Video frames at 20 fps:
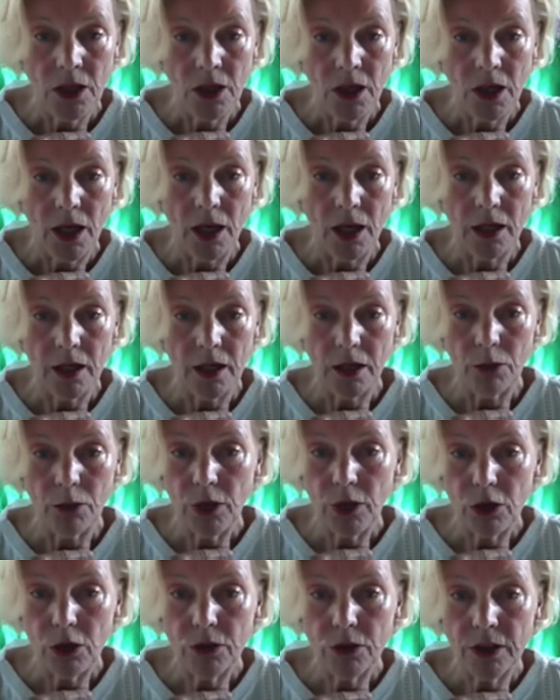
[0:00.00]
And then we
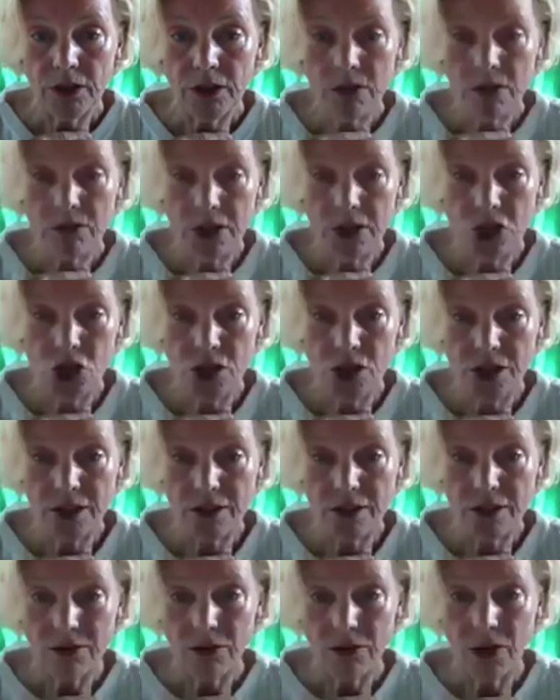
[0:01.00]
look at the
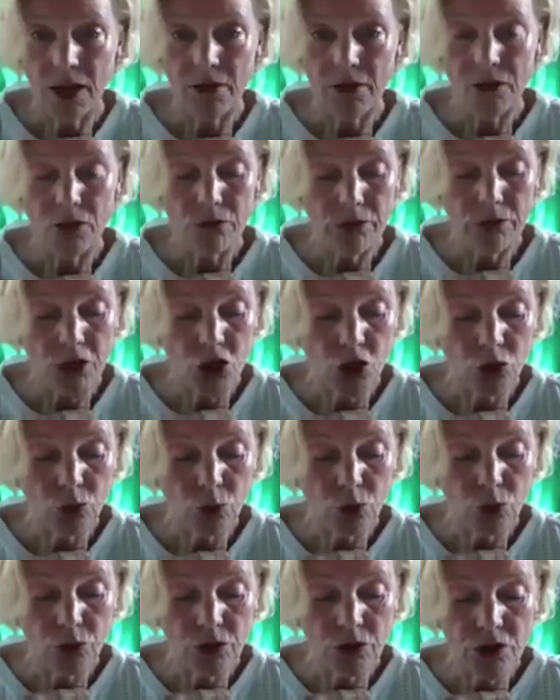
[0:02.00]
rigid, and the rigid
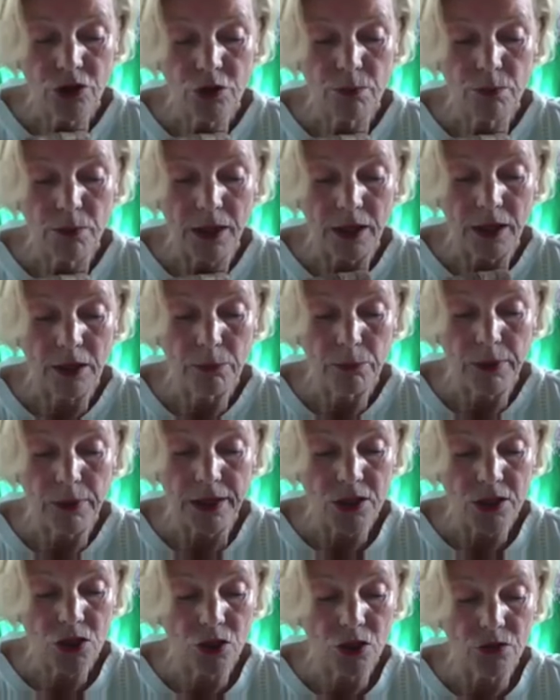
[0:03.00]
wound is mainly
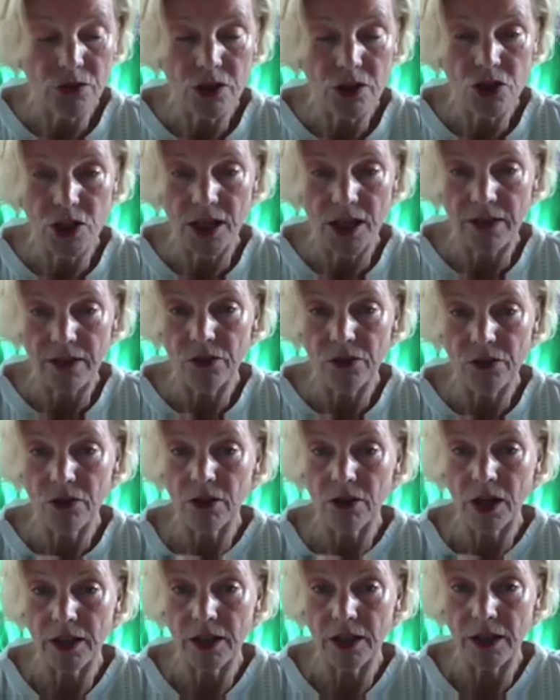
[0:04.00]
based on the
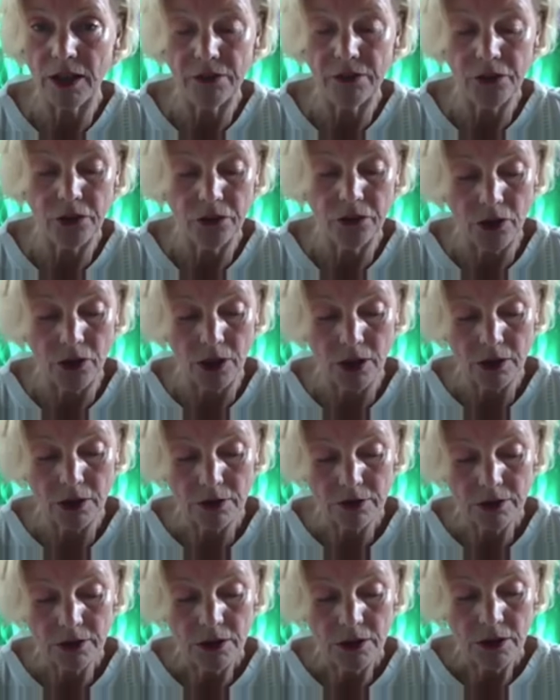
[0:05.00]
gender identity.
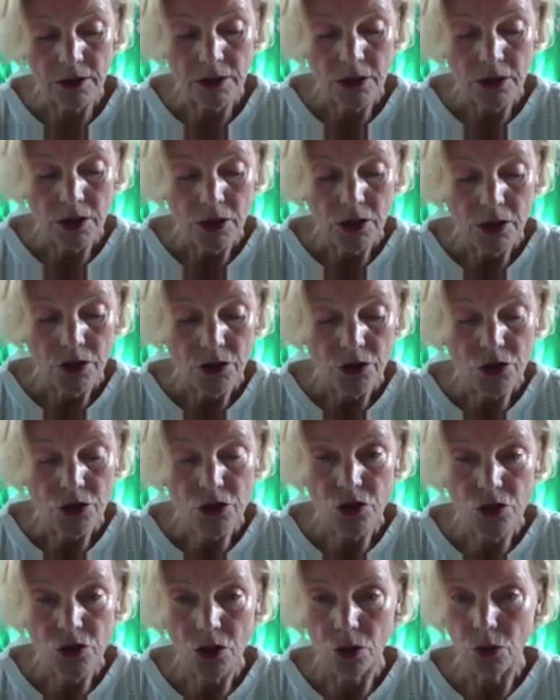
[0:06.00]

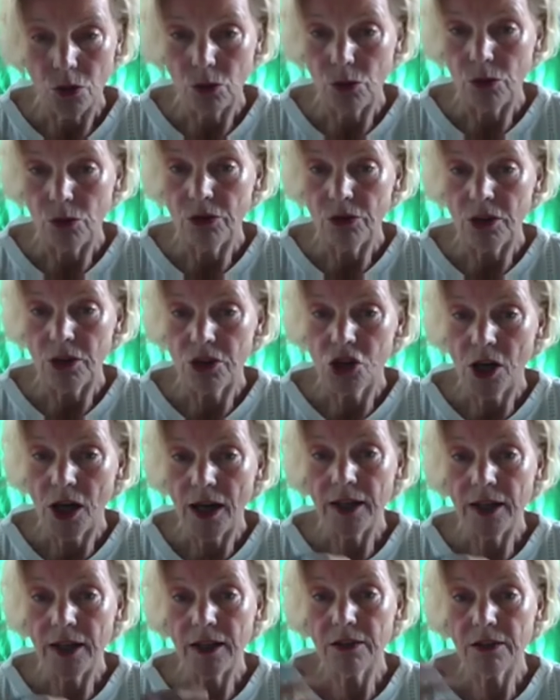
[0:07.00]
So the
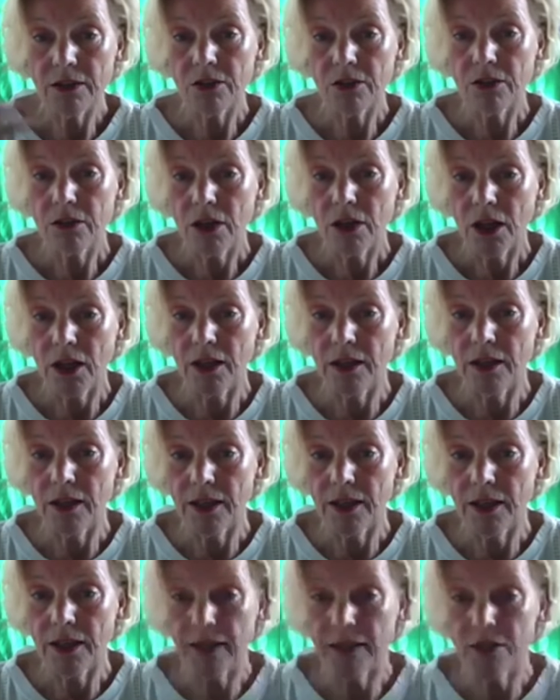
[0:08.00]
child in
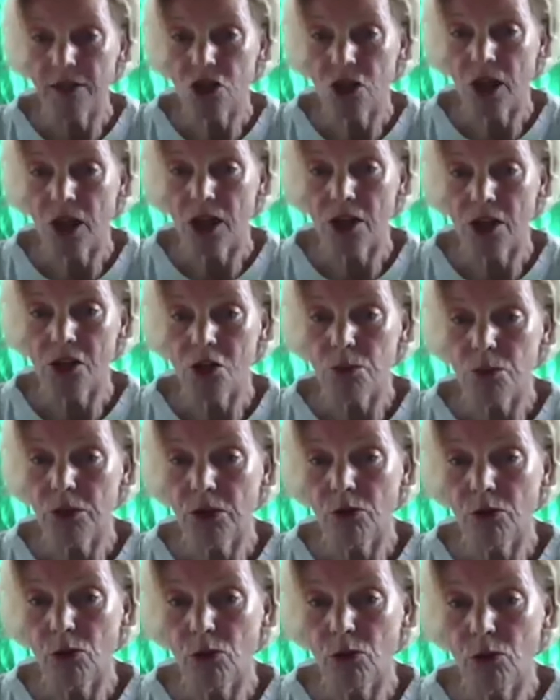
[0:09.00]
that stage
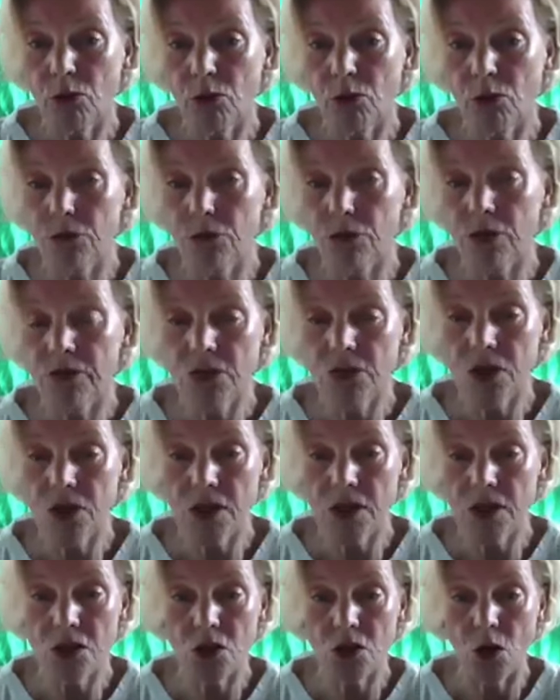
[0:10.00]
between 4 and
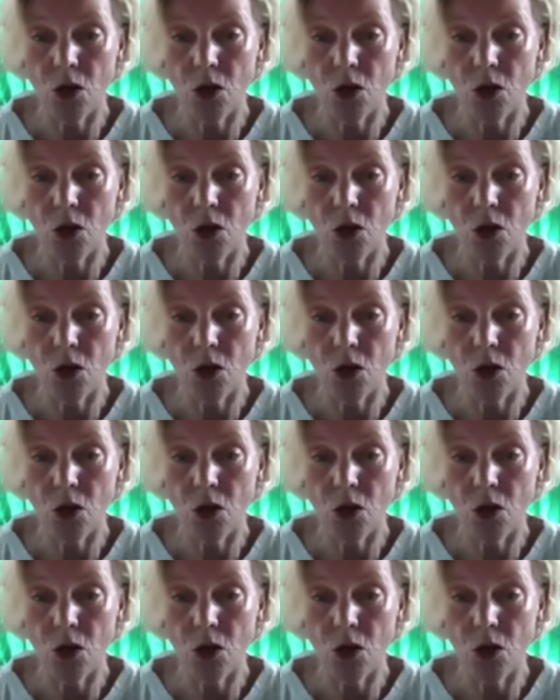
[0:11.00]
6